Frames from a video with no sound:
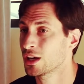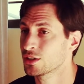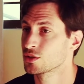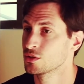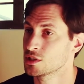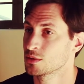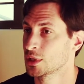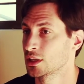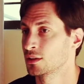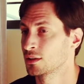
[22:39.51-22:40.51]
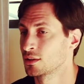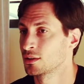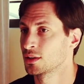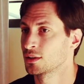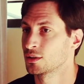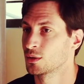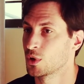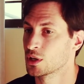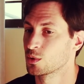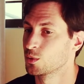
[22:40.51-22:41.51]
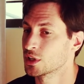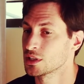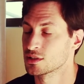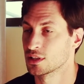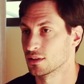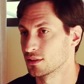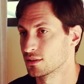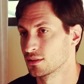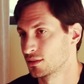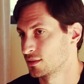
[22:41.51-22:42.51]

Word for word: aren't you using me? You know, why aren't we working together?"